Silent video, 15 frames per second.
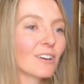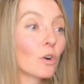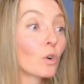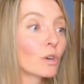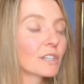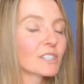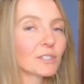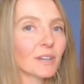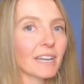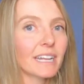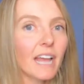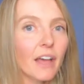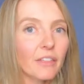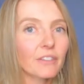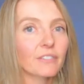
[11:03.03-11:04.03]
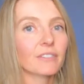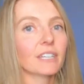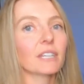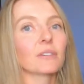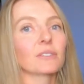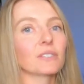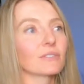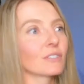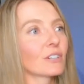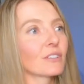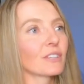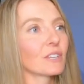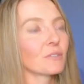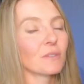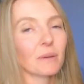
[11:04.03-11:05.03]
Or is there any other videos of her
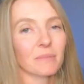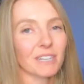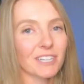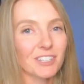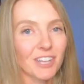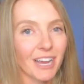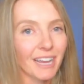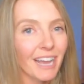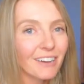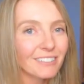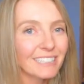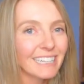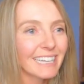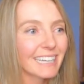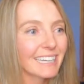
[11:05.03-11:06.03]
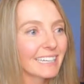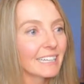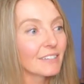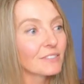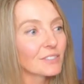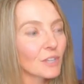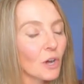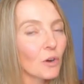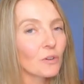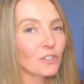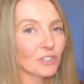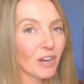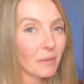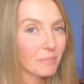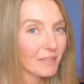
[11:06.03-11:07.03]
that you want me to check out? If so,
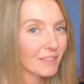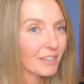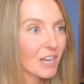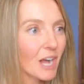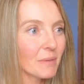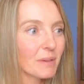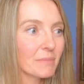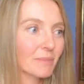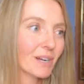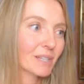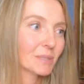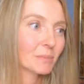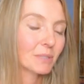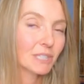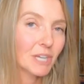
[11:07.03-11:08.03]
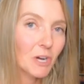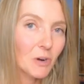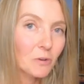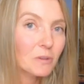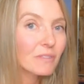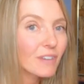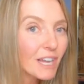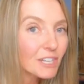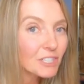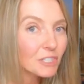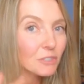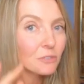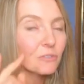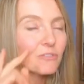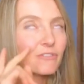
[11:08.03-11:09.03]
drop in the comment box below. We've got
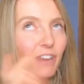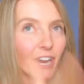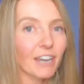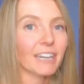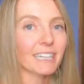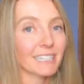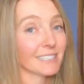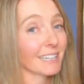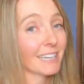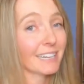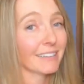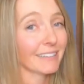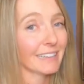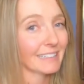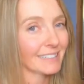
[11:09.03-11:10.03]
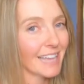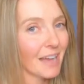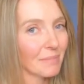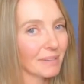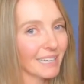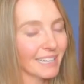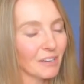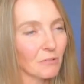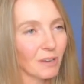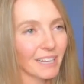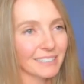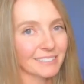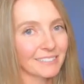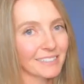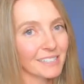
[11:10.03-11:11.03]
two very exciting things happening at
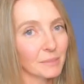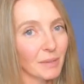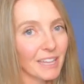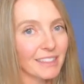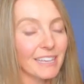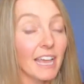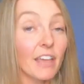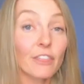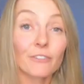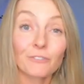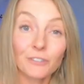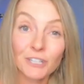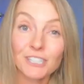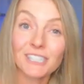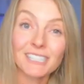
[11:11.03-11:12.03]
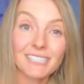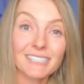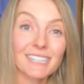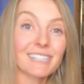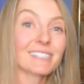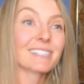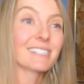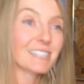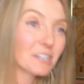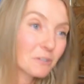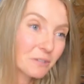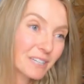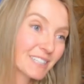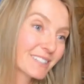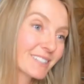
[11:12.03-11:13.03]
WILDR this month. The first is a ski
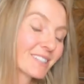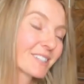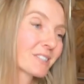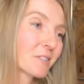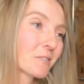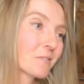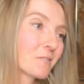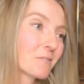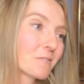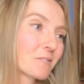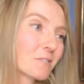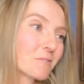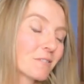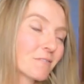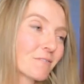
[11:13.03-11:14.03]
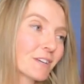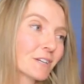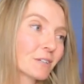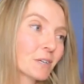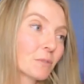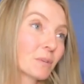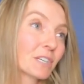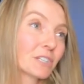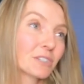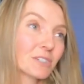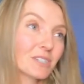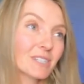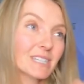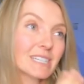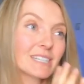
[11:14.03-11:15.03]
quiz, so you can figure out what your
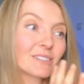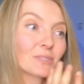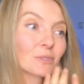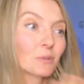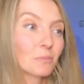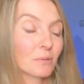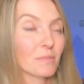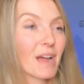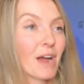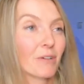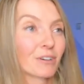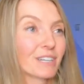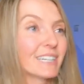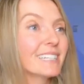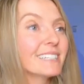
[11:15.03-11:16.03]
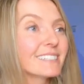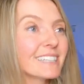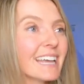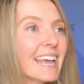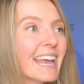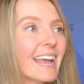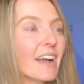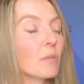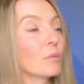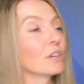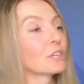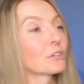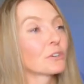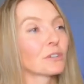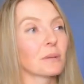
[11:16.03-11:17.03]
ski superpower is and
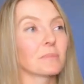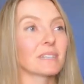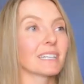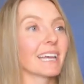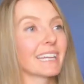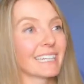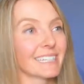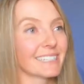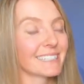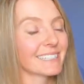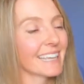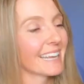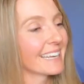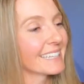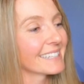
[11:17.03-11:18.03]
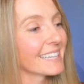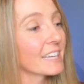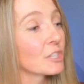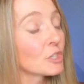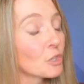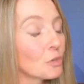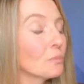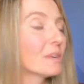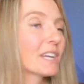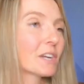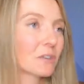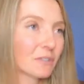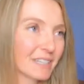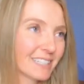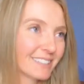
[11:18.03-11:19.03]
what your kryptonite is, and it's a
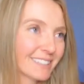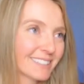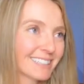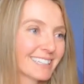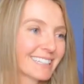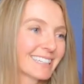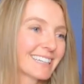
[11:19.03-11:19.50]
2-minute quiz.